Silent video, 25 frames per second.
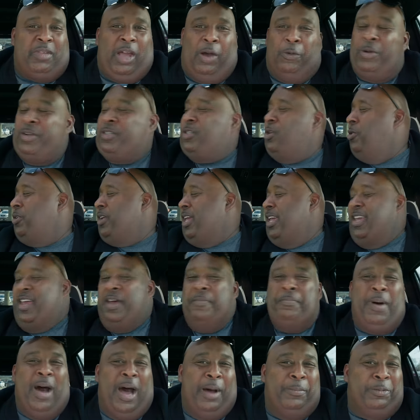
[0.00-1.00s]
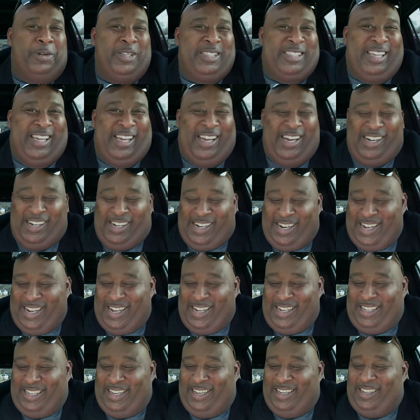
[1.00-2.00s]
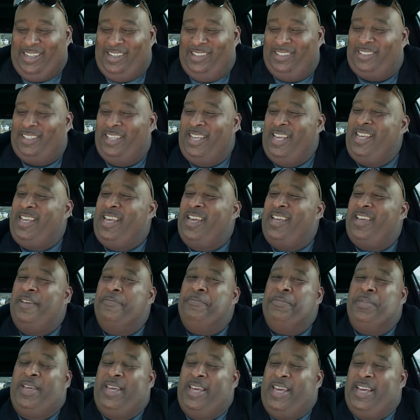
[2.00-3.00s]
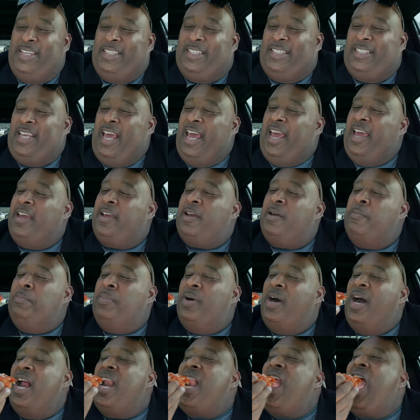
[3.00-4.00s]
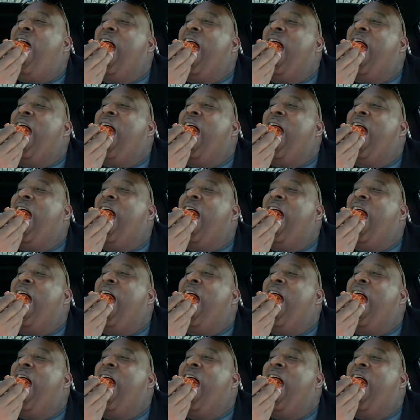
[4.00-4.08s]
I wish OK Hip Hop was here, you know, so he can give me his take, but